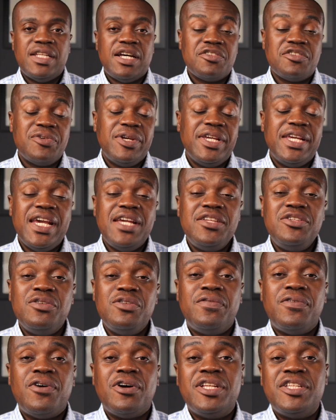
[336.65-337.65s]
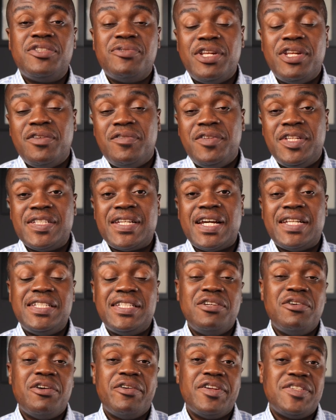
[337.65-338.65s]
Now, so in case you fall into any of these
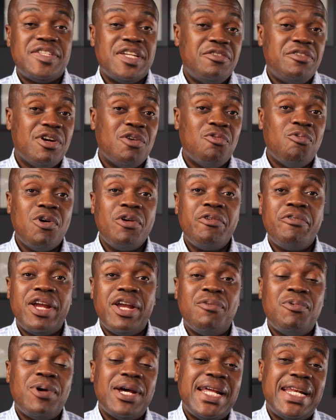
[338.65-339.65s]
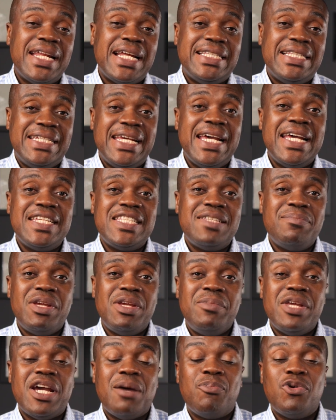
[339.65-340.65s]
categories and you're wondering what other test
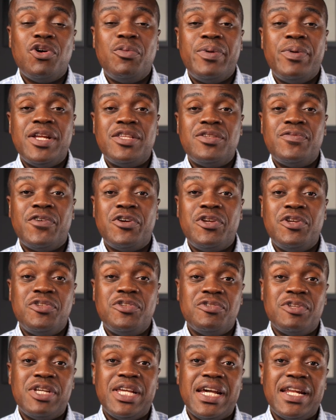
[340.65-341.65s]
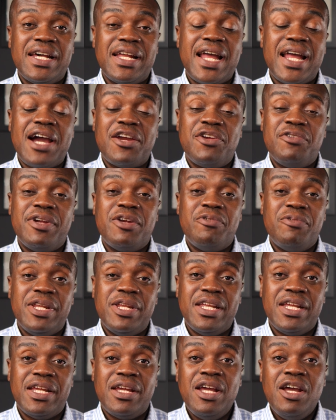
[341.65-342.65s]
may be appropriate for you to get an accurate
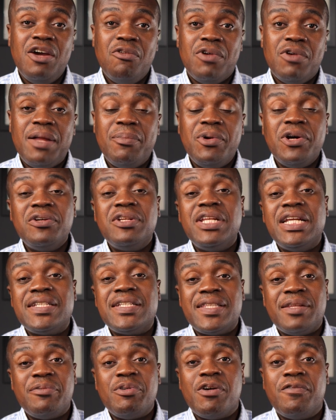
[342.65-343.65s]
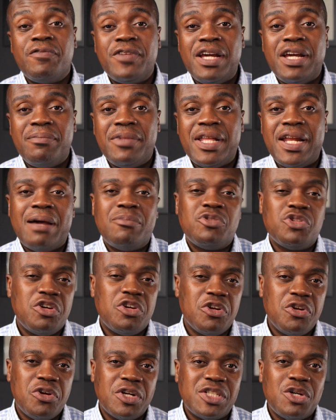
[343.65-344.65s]
reading, well, I'm going to list three of them that I'm sure
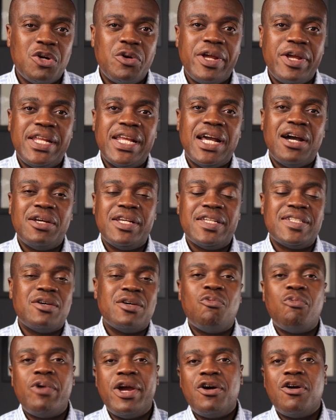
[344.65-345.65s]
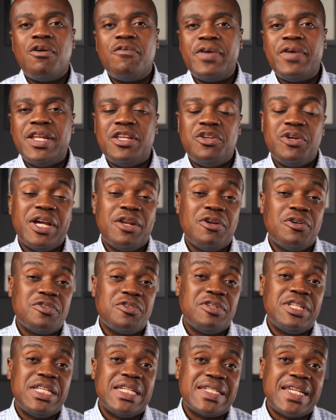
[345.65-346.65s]
your doctor already is aware of and you can
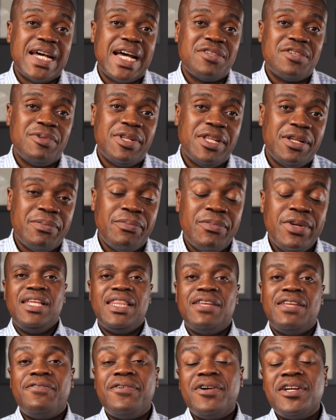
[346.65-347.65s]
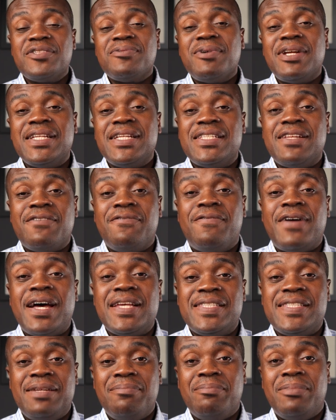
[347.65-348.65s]
also discuss with them. The first one is the
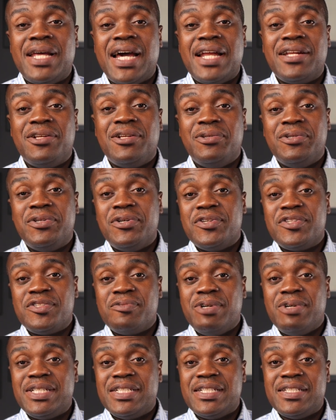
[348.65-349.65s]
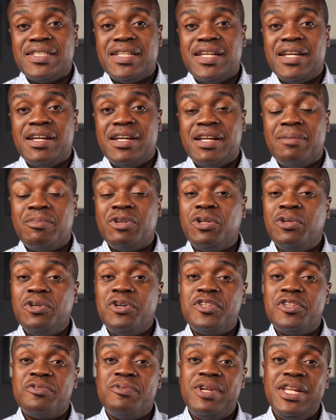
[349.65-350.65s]
fasting blood glucose, which is a, a
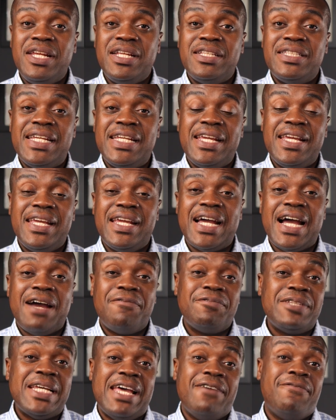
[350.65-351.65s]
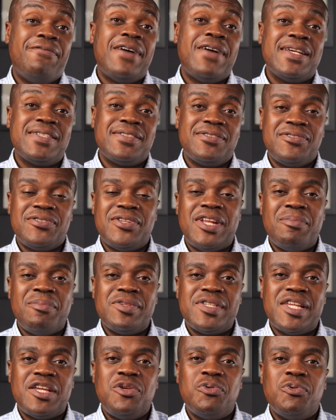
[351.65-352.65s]
glucose reading taken after a fast. So that
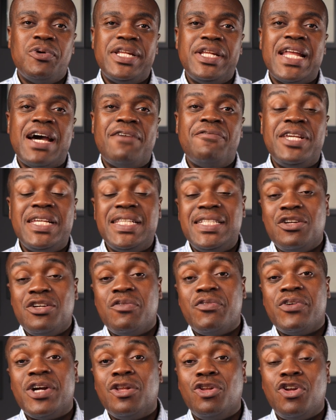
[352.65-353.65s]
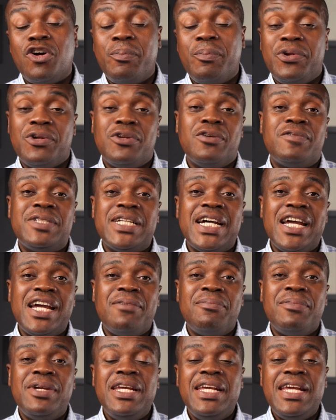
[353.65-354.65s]
means that you wouldn't have eaten over a long period of
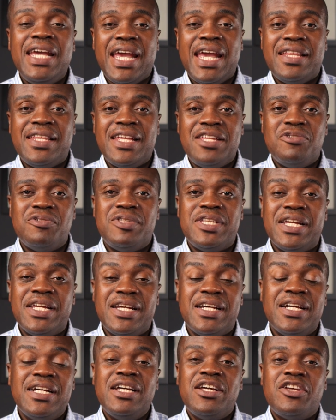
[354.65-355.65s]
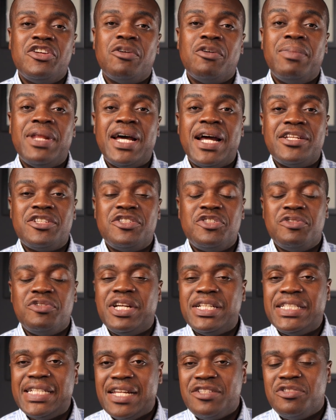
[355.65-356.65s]
time and then you take your blood
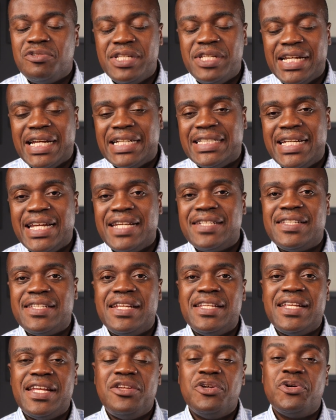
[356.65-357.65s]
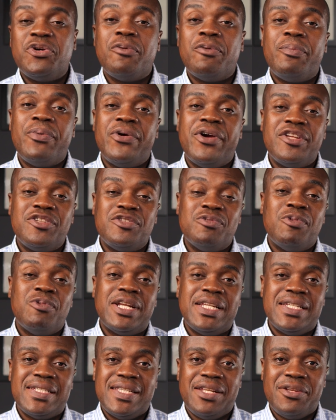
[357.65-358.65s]
sugar test, you take a test and then you compare it to
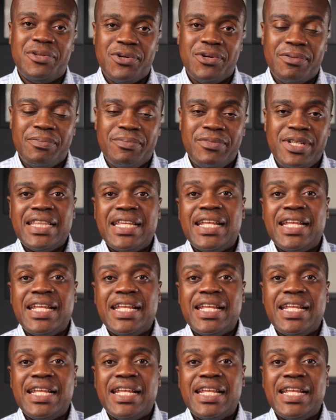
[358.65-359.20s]
what is the norm.